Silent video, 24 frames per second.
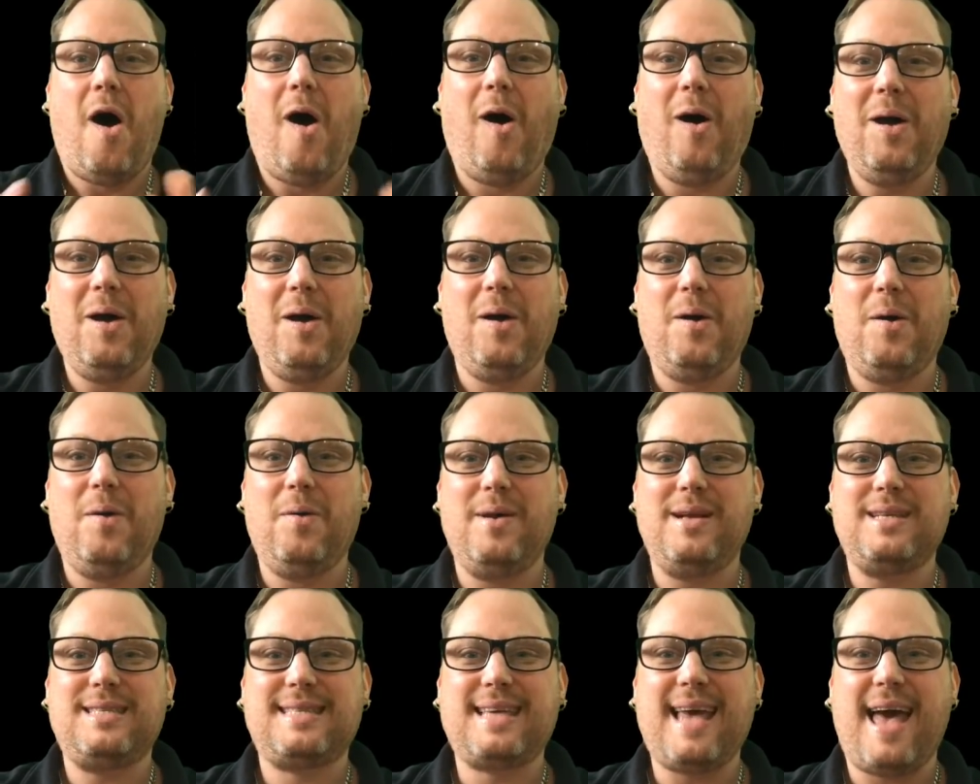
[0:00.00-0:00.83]
Hi all,
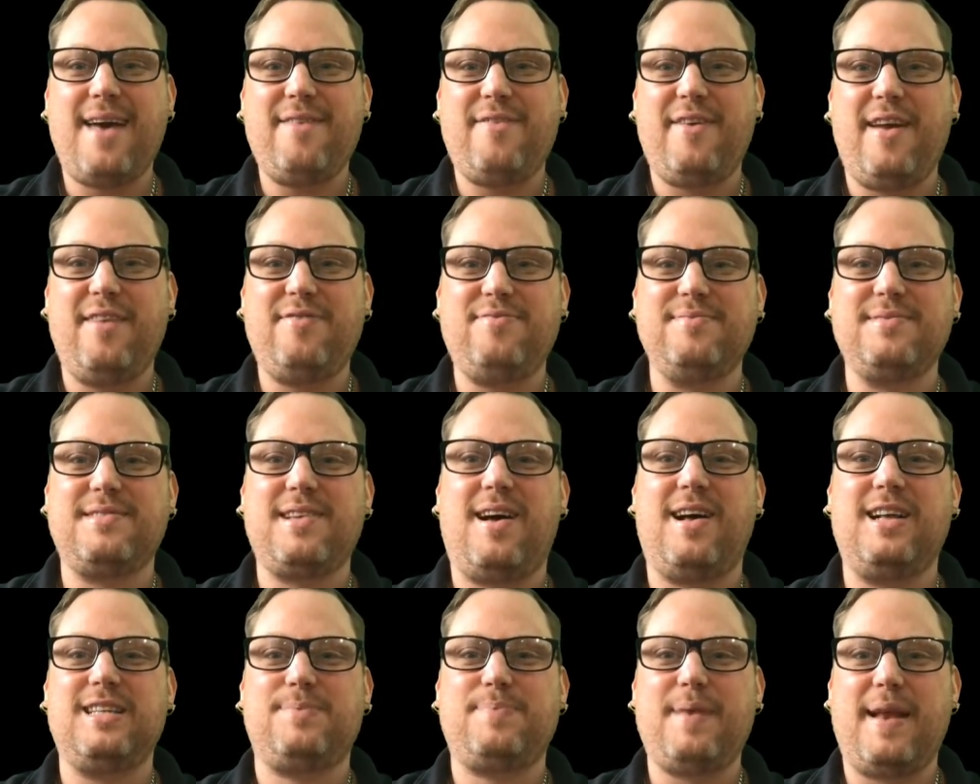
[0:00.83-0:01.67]
it's Gav here from
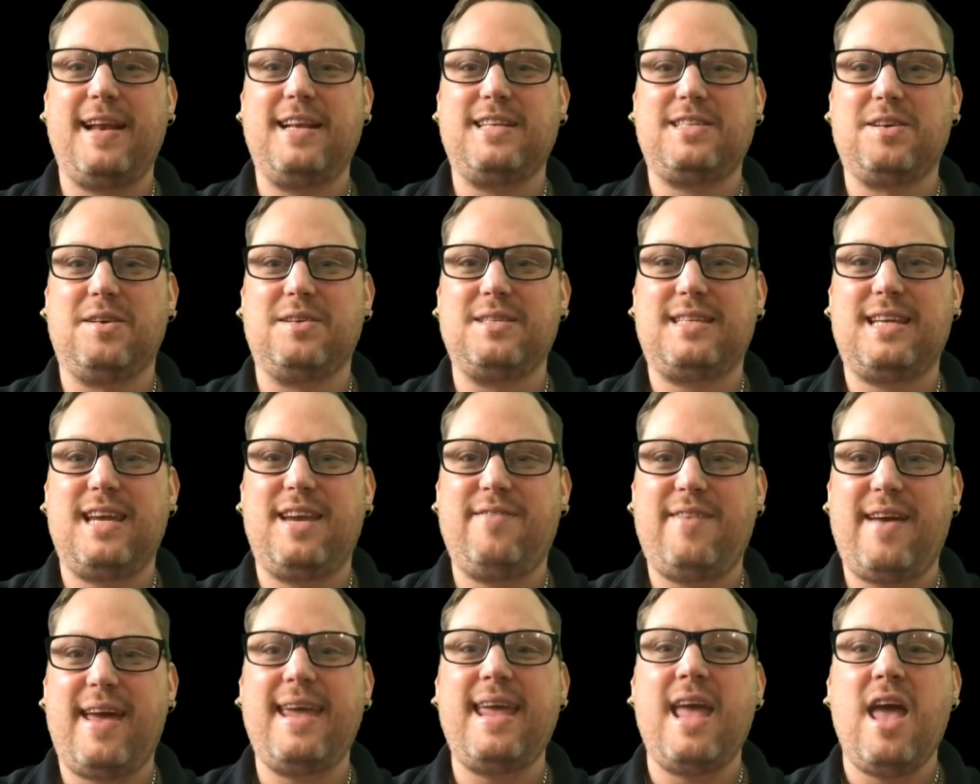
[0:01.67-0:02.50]

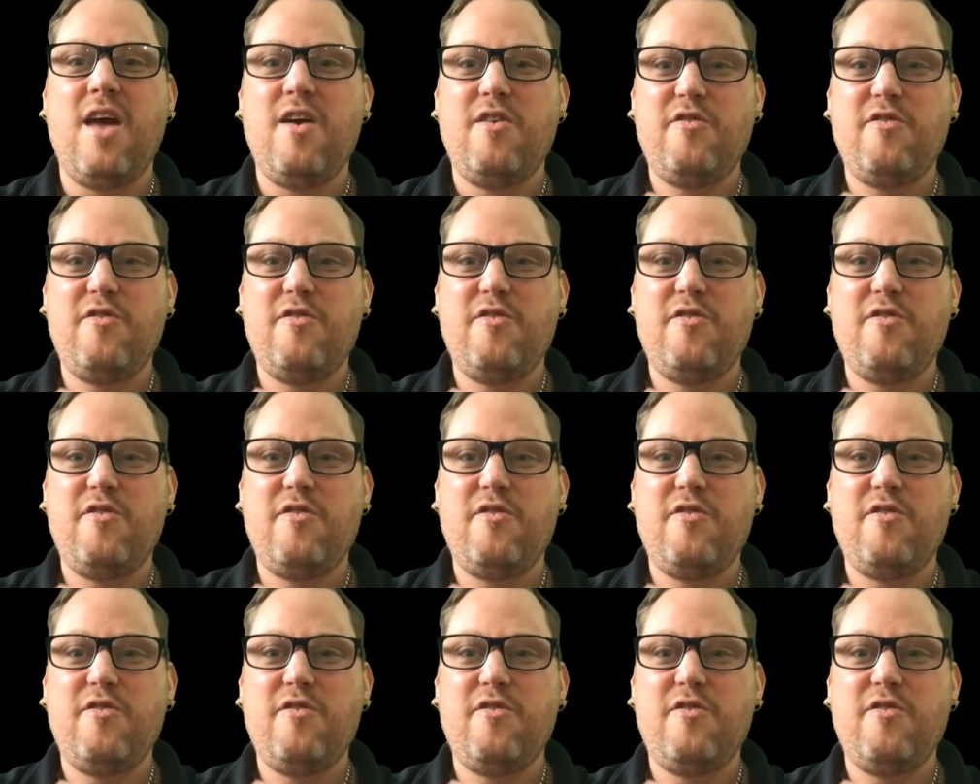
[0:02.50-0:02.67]
DartsPlanet.tv.